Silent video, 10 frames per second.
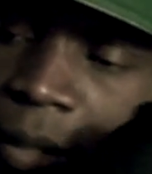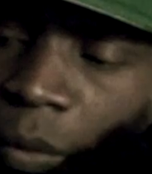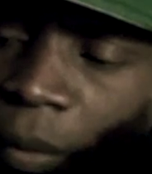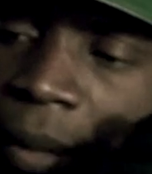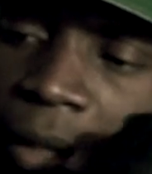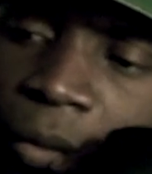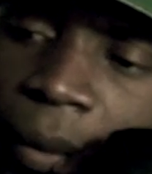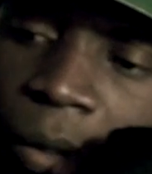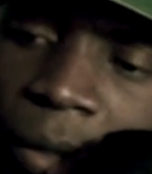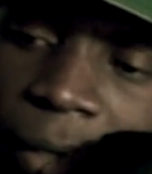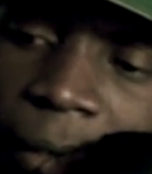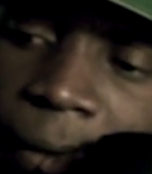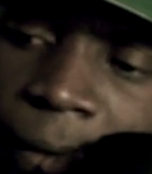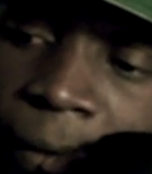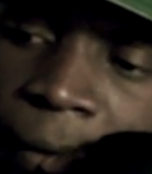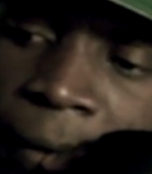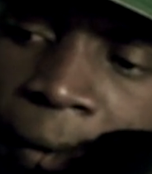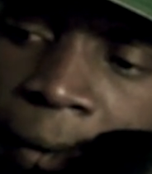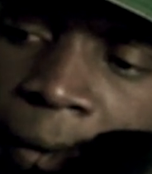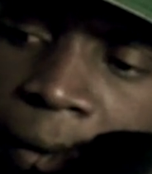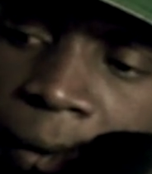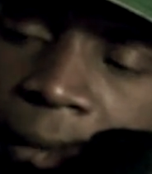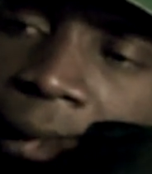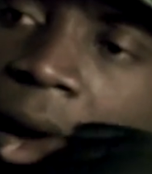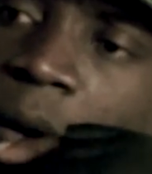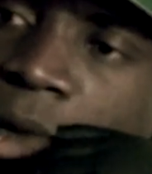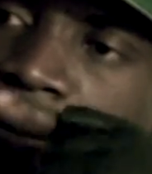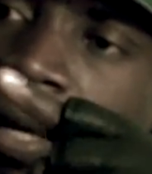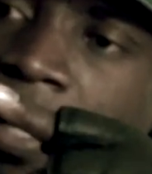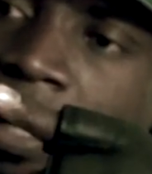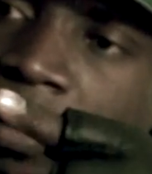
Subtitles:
I went back to my hotel because I was flying